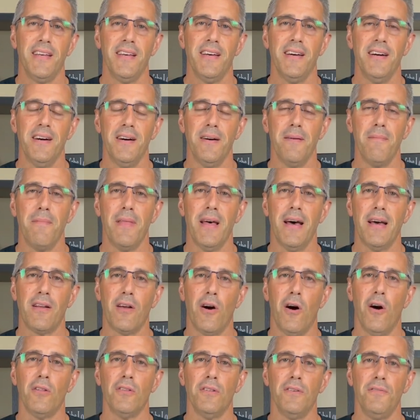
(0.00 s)
uh, that
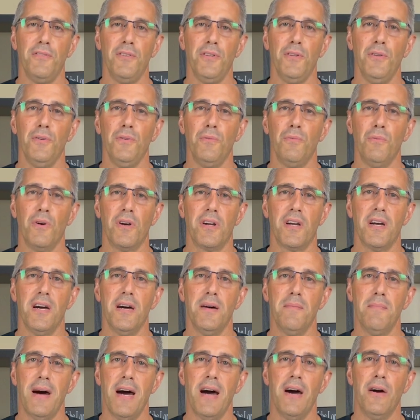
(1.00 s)
all of you will
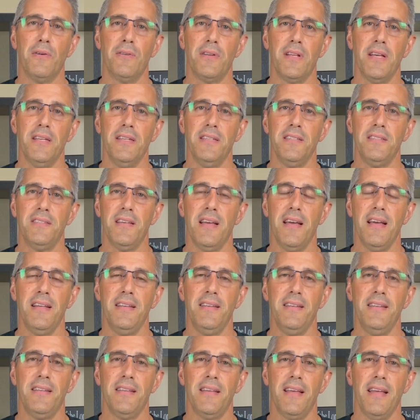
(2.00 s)
come out and
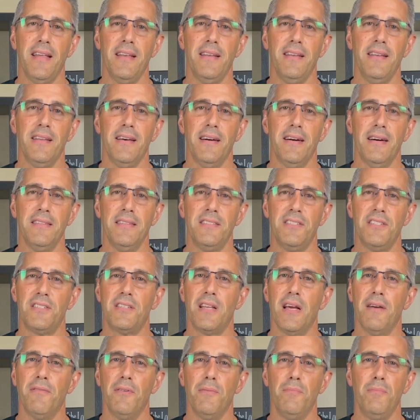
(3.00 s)
attend and uh, just
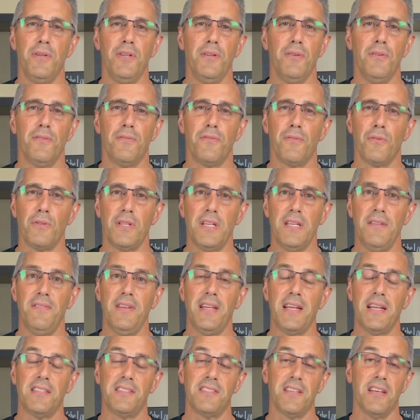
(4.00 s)
have a beautiful
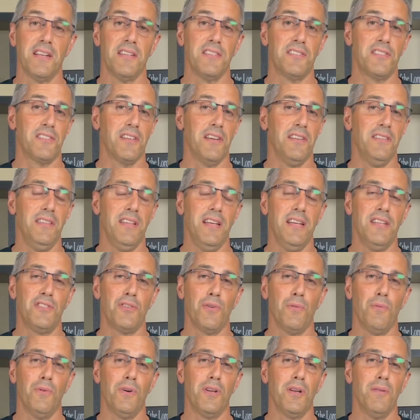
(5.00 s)
evening. It's on a Sunday,
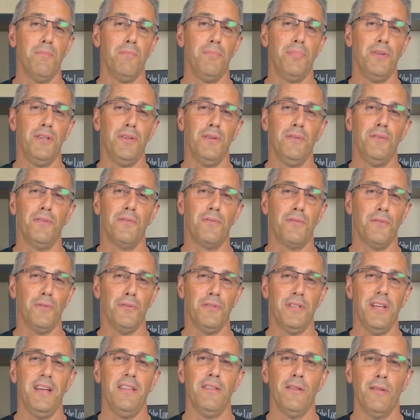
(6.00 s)
so what a beautiful
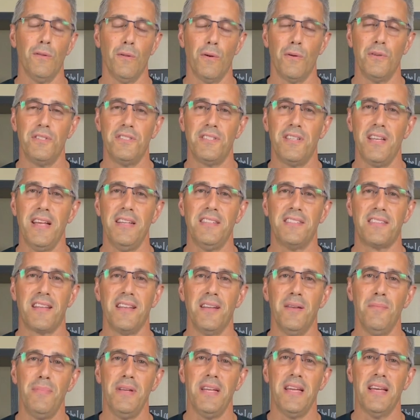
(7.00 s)
day the Lord's Day is
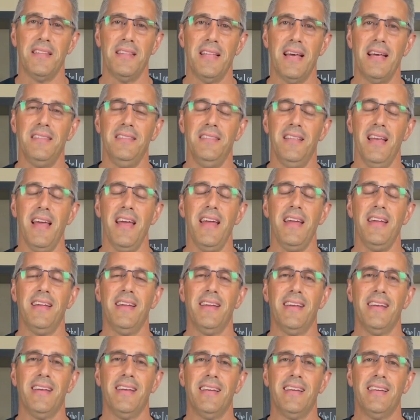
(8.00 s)
going to be on that day
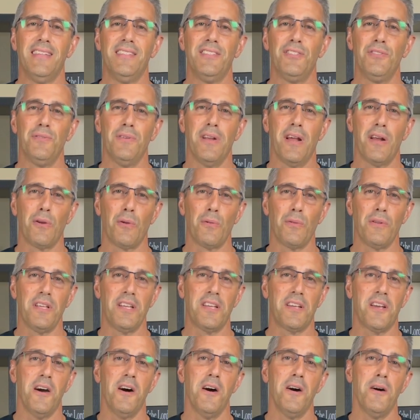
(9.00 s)
to not only
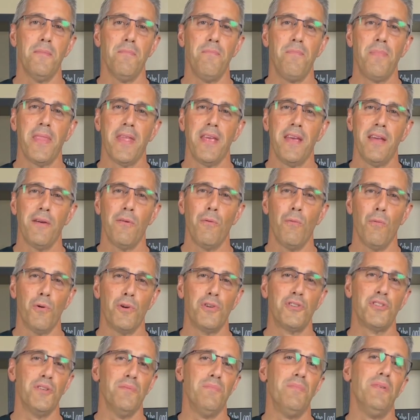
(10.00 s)
come,
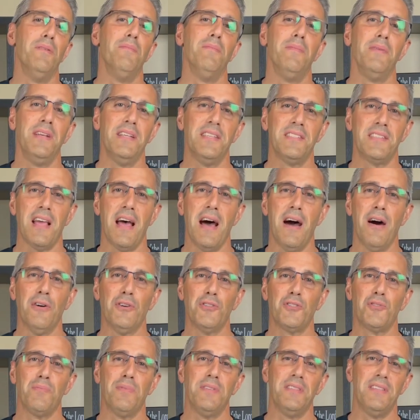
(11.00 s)
worship Him in His
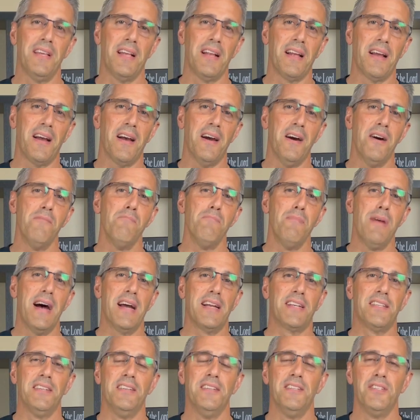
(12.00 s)
house, but then come
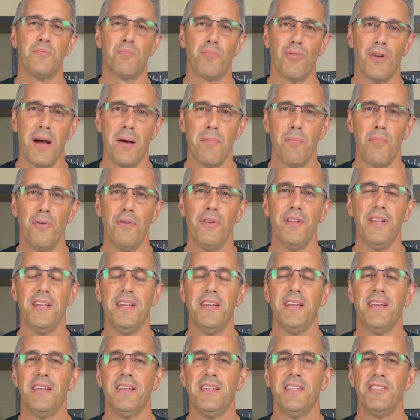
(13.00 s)
back to His property
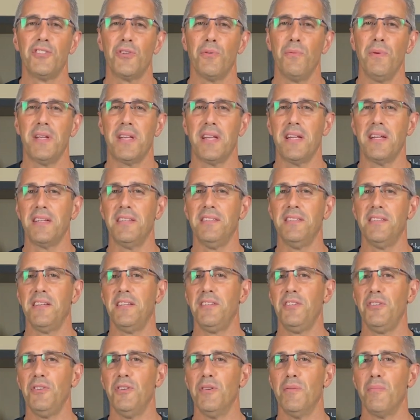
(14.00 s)
so we can
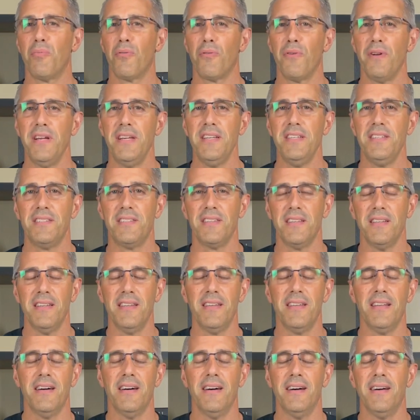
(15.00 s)
continue to praise
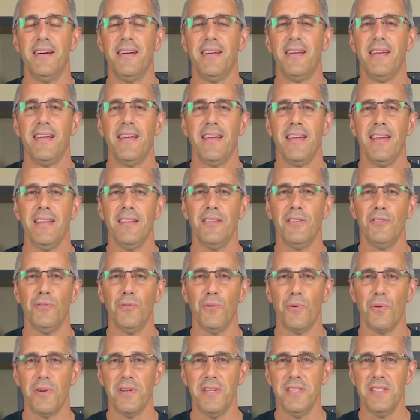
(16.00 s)
and uh, and
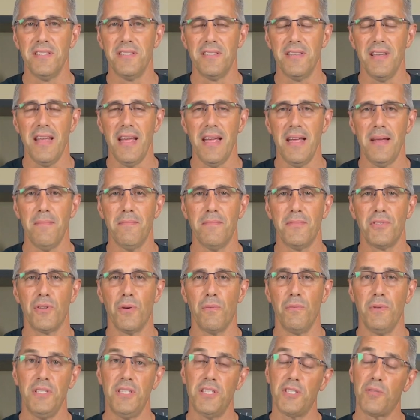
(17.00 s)
adore his name. So
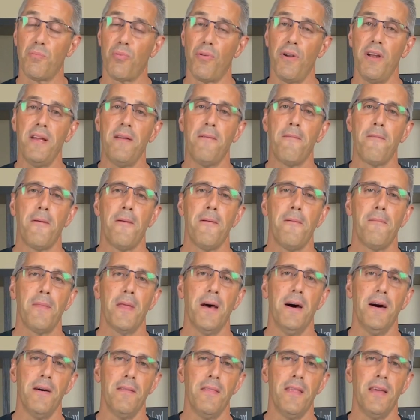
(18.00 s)
we just pray
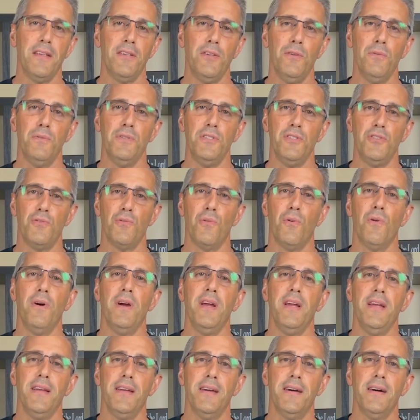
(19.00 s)
uh, mm-hmm. that you
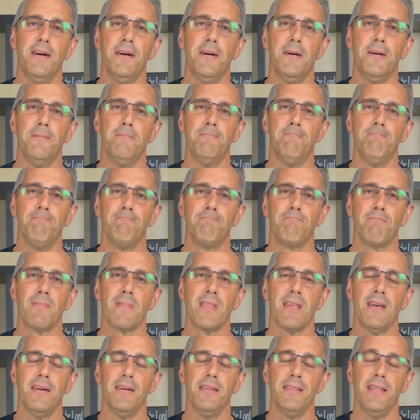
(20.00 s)
enjoy um,
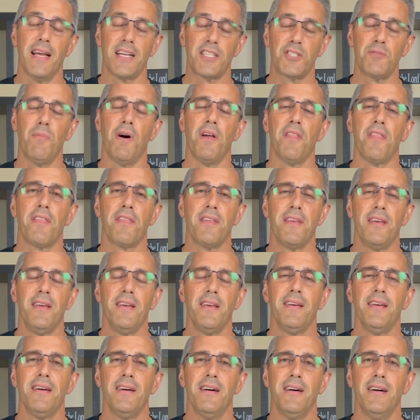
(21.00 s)
uh, next month
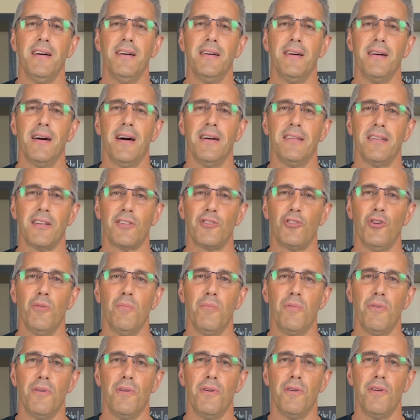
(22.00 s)
uh, on
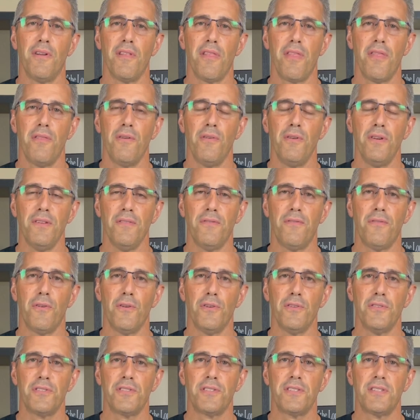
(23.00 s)
October
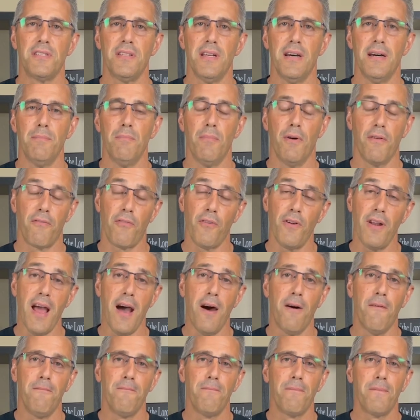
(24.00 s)
31st. Uh, but for
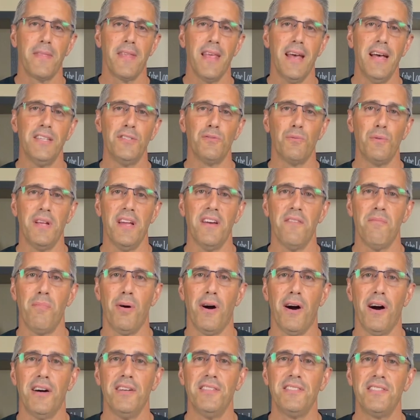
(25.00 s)
now, as we have
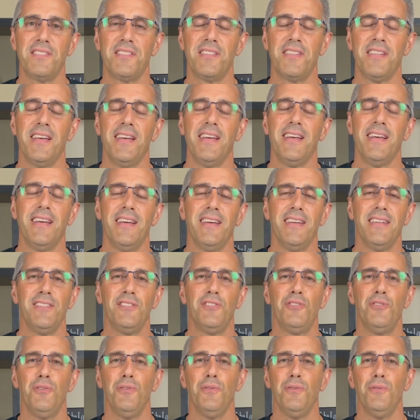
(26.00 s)
paused
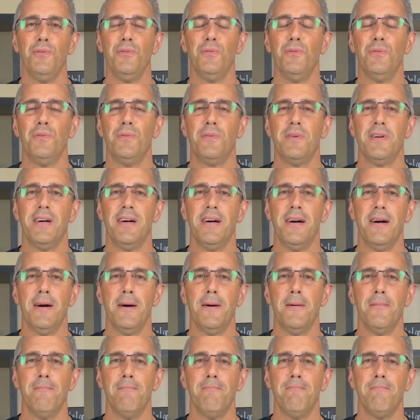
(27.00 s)
to
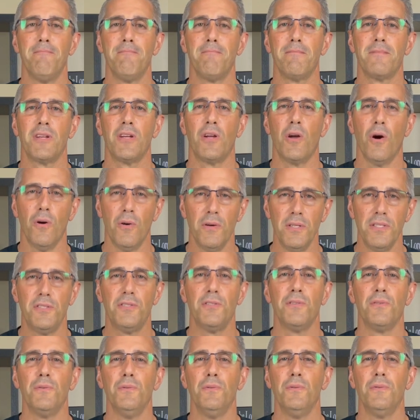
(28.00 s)
um, go
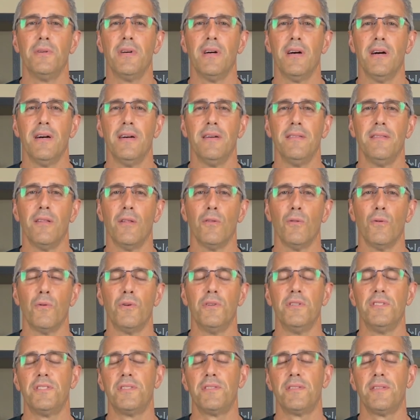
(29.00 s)
into uh, the
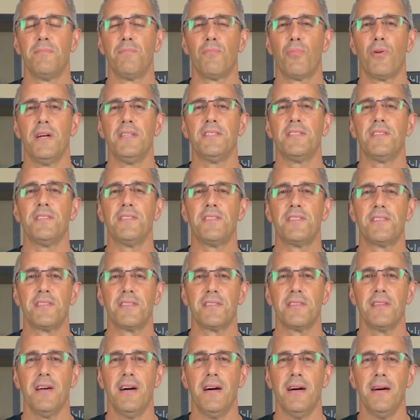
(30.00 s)
Lord's
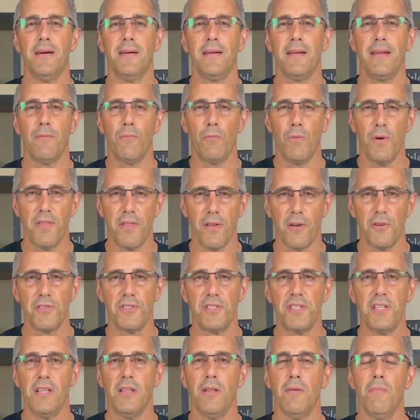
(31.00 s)
presence uh, with our
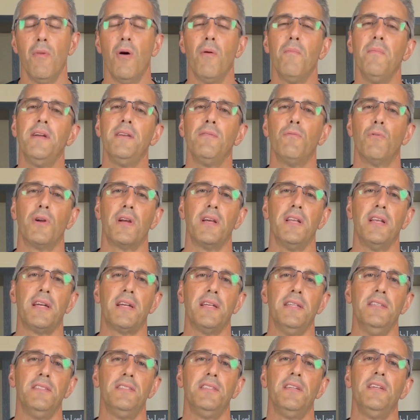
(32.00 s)
Selah moment, we're going to
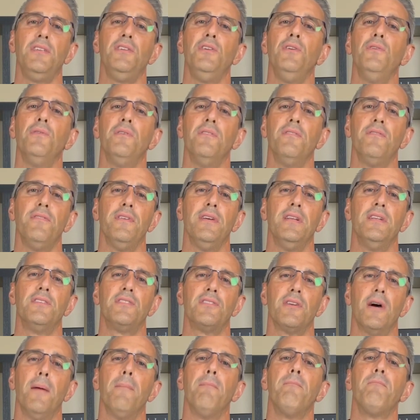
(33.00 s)
continue and
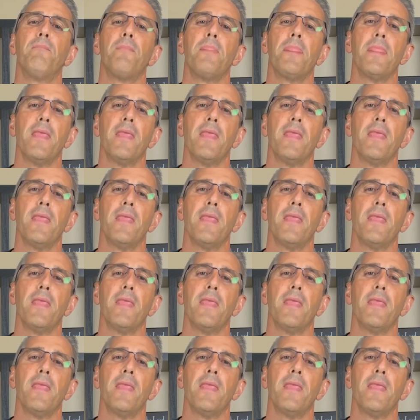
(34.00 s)
finish up